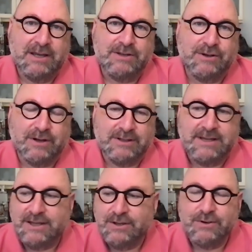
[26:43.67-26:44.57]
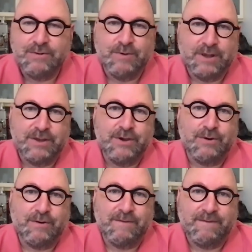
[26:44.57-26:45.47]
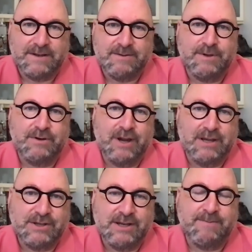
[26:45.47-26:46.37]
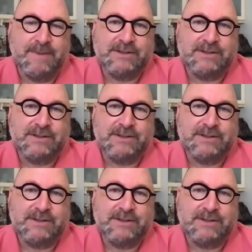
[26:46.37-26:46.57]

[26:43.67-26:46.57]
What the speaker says: to continue with your vitamin regime.